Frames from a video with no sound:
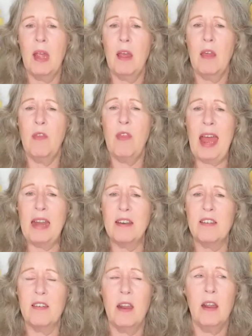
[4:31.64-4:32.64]

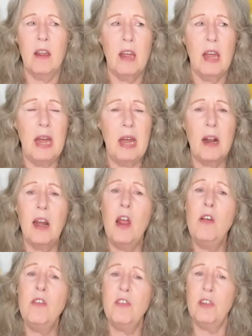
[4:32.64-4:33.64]
that
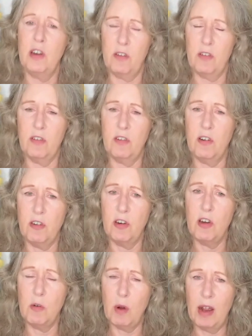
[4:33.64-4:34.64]
closedness to
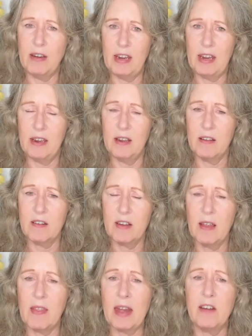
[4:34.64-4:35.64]
new ideas
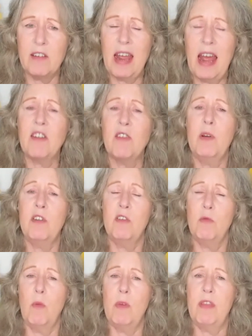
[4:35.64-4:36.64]
and that attachment to
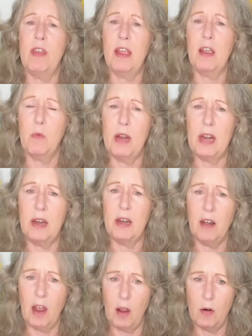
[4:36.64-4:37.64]
what we think we
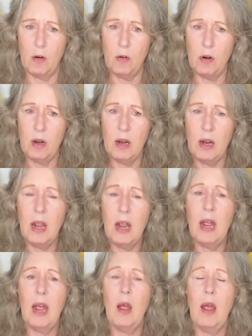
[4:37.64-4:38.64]
know
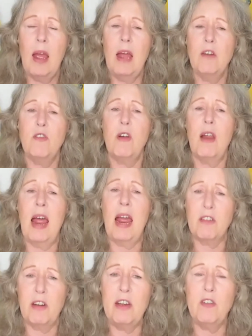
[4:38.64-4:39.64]

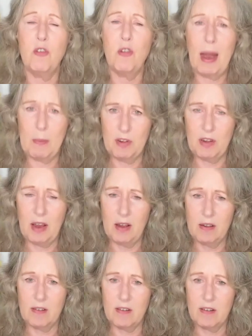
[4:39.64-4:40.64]
actually traps
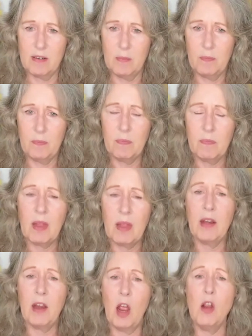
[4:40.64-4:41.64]
us.
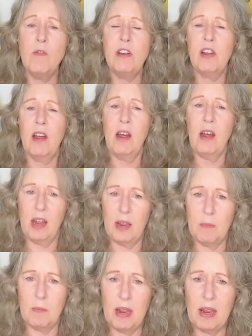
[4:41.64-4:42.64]
And over
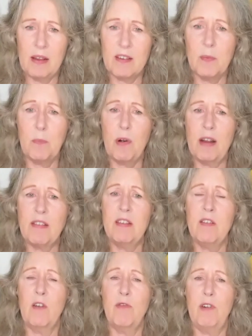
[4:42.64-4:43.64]
time, it
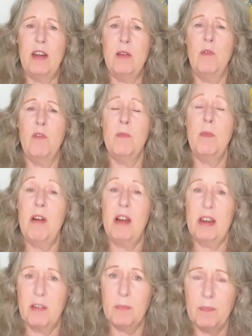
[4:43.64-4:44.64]
suppresses our freedom of spirit.